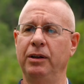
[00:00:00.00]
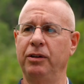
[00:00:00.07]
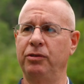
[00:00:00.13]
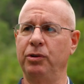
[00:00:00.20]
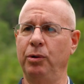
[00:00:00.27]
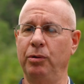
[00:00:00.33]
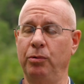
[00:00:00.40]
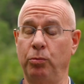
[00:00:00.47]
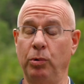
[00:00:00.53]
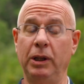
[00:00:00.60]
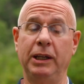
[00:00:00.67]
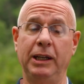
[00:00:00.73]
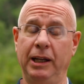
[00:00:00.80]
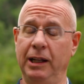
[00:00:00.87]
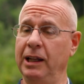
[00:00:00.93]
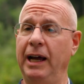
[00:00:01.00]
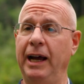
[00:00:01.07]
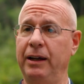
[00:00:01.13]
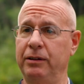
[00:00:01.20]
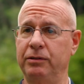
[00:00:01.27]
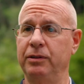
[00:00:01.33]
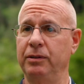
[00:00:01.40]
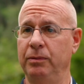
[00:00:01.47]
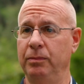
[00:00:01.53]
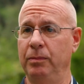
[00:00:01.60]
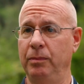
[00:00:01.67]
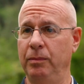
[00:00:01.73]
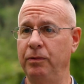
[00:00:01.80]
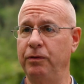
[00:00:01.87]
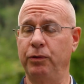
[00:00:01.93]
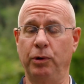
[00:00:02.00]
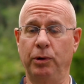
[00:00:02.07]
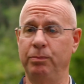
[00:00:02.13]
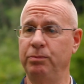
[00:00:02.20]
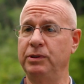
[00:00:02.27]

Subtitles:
So it really can last for